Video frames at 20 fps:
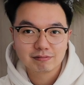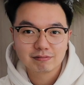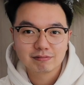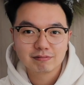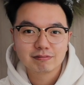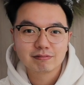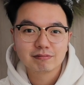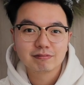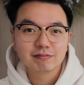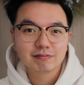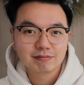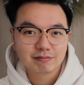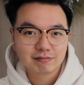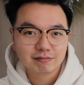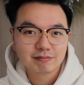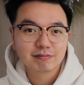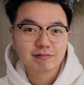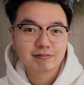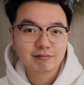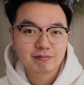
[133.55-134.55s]

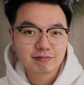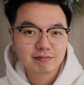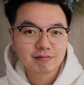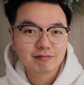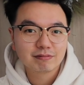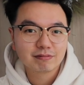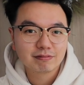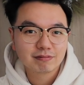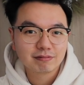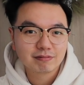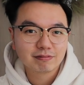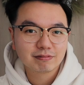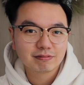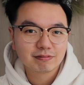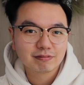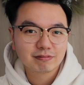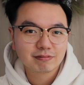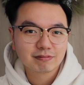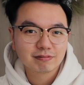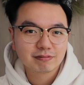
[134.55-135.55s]

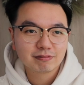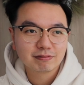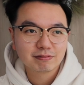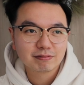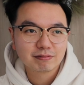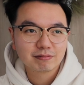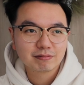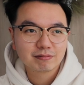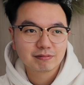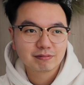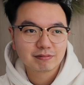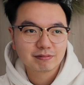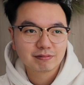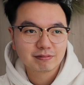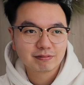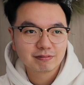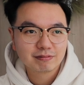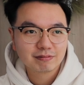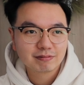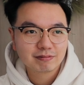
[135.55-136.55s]

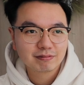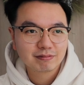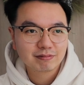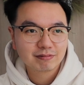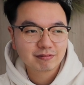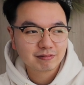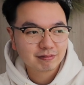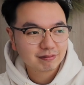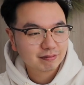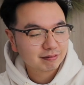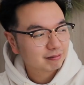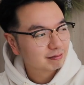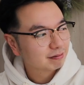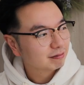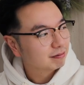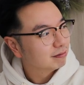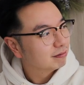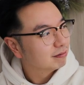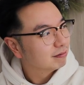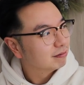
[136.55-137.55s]

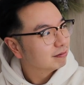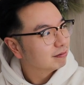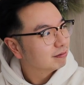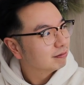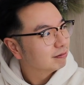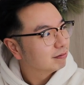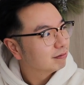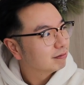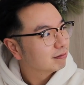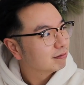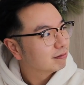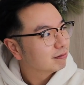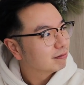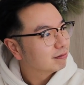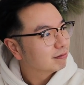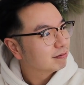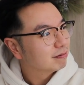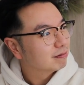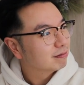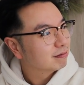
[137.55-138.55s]

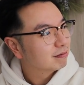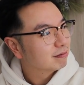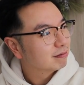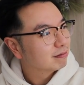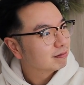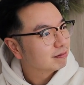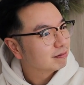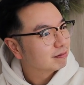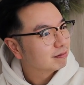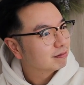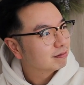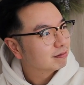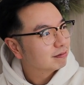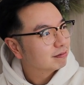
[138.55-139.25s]
(not speaking)